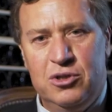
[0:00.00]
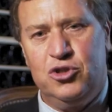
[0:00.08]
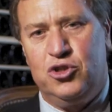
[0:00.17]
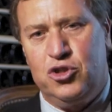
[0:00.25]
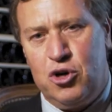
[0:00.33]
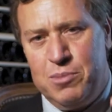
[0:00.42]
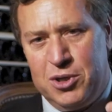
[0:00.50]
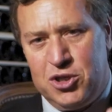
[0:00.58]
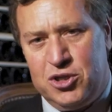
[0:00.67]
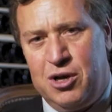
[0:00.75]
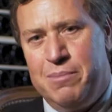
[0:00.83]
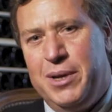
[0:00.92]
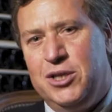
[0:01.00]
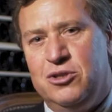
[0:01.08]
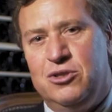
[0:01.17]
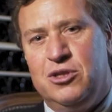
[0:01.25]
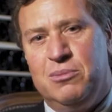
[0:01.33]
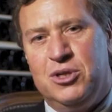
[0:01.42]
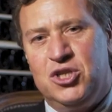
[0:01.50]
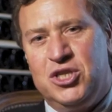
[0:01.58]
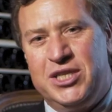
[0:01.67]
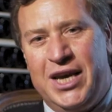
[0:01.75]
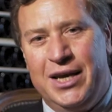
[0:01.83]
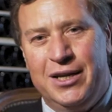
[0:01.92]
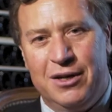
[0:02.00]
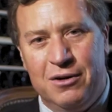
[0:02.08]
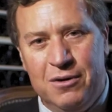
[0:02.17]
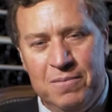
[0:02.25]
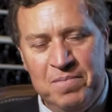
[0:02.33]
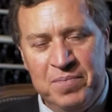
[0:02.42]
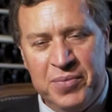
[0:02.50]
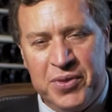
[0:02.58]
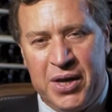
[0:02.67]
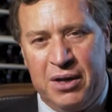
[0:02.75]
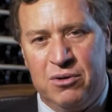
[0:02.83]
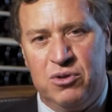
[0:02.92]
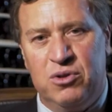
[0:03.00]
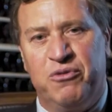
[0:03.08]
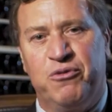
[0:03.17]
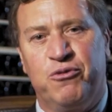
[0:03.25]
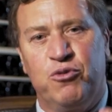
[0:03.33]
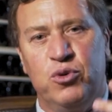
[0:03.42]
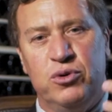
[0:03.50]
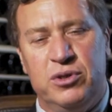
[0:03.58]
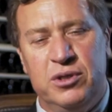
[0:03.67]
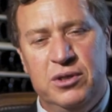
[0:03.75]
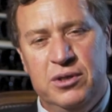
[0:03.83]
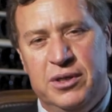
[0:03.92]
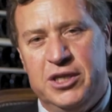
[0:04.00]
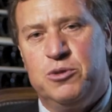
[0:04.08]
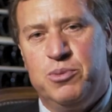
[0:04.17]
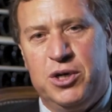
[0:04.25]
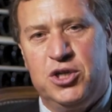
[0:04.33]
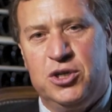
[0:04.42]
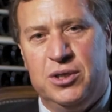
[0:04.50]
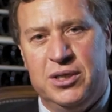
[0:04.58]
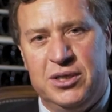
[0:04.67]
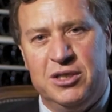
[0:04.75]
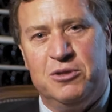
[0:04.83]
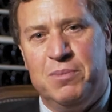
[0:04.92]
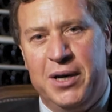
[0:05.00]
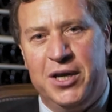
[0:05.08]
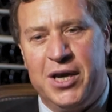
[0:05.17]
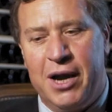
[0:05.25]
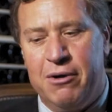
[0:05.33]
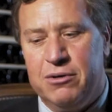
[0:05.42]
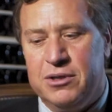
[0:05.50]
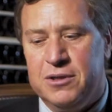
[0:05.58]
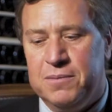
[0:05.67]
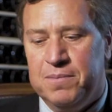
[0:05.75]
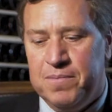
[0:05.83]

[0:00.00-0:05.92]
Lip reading: so much dimension, so much tannin that the fruit expression is its main character.